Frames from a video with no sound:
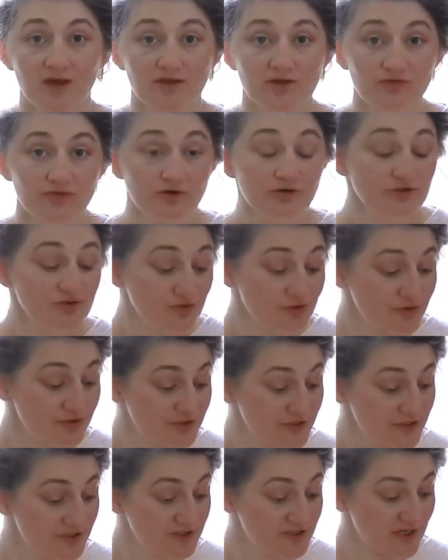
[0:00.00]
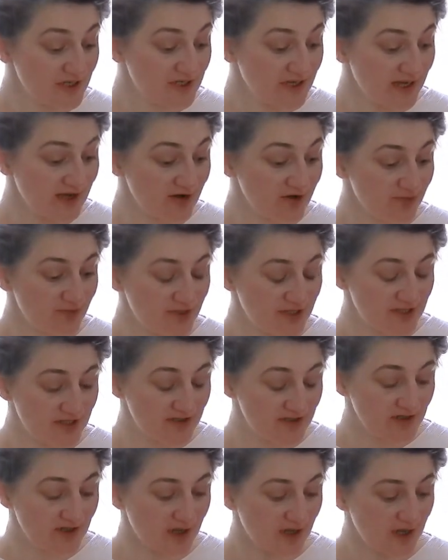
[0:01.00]
The rose water has now
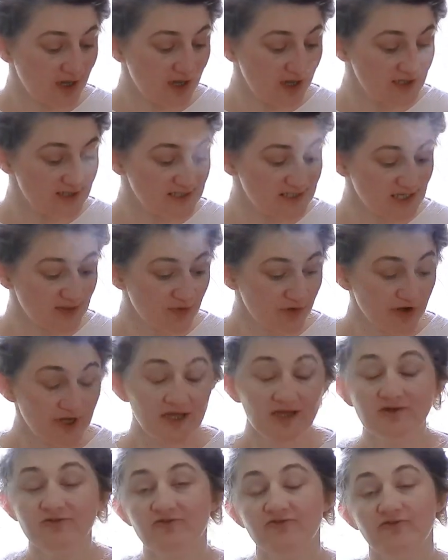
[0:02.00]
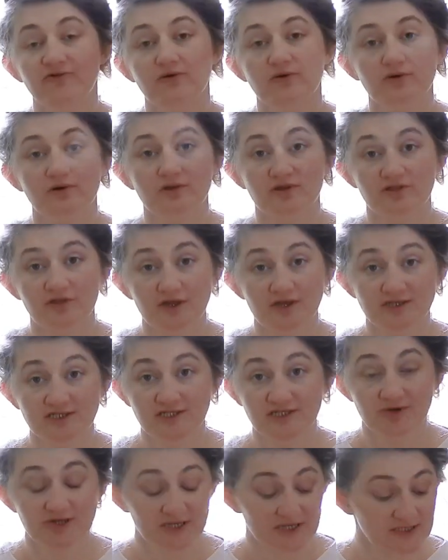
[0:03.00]
been simmering for 30
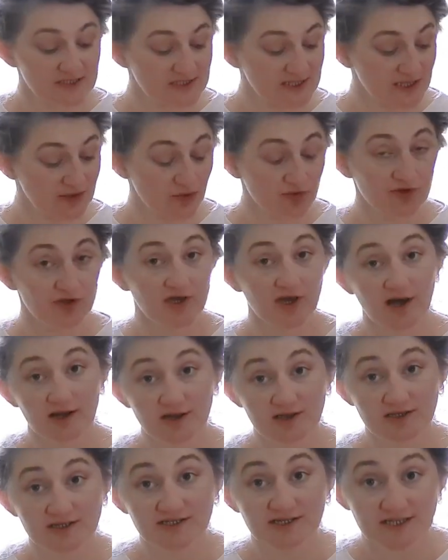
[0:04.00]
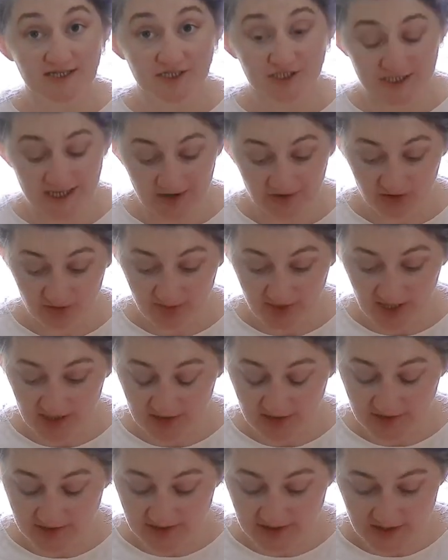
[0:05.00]
minutes and all the colour has leached out the
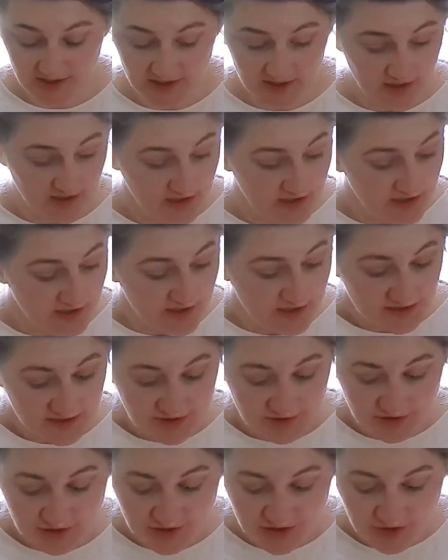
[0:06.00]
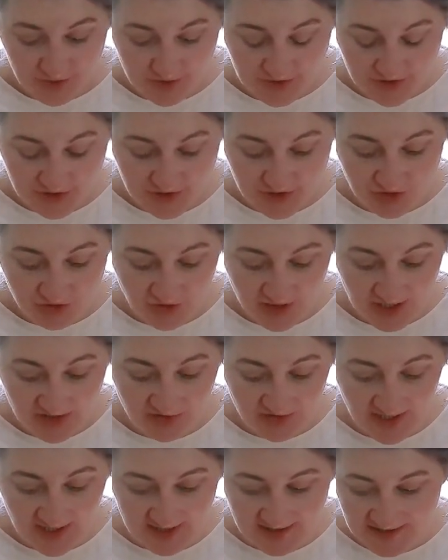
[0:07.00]
petals. So you just want to strain
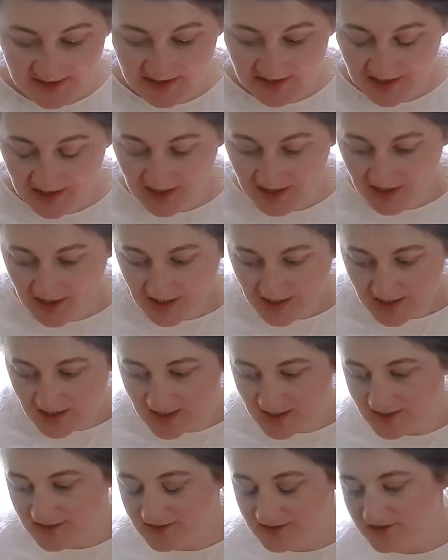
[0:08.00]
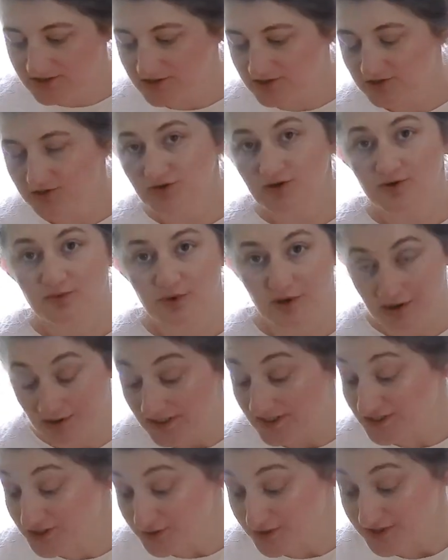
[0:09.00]
that into
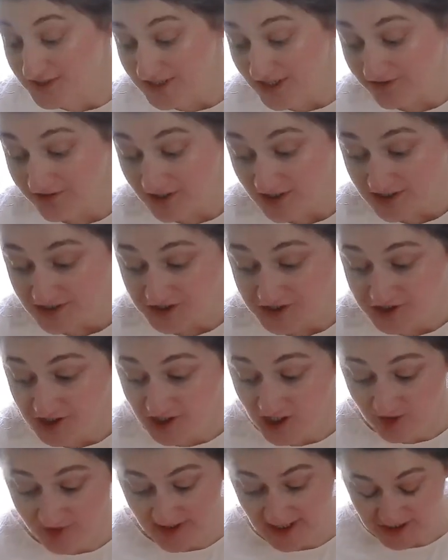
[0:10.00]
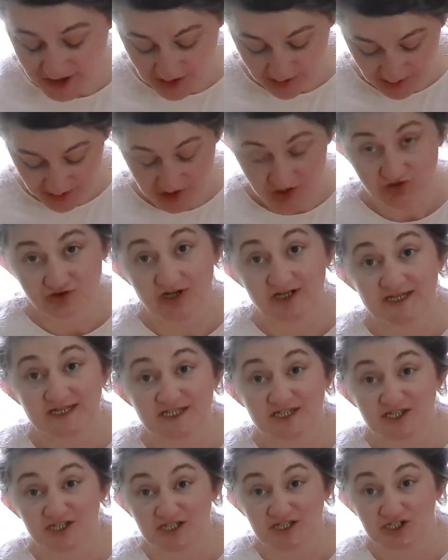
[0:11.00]
a sterilised jar. But actually I'm going to strain it
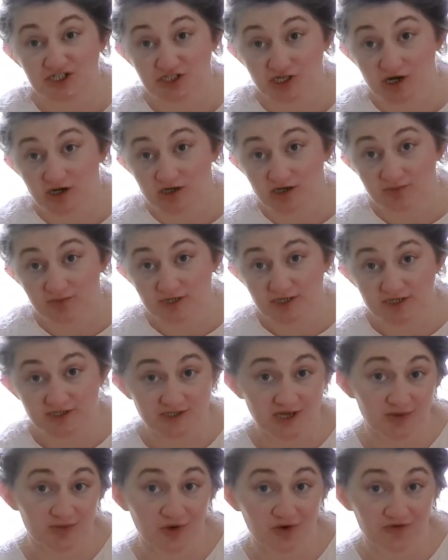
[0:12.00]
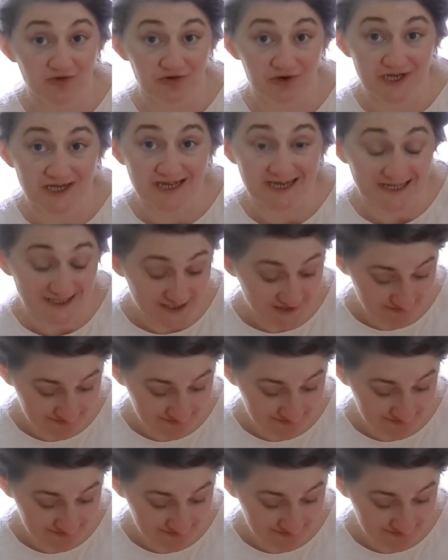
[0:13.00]
into this jug because I'm not very neat.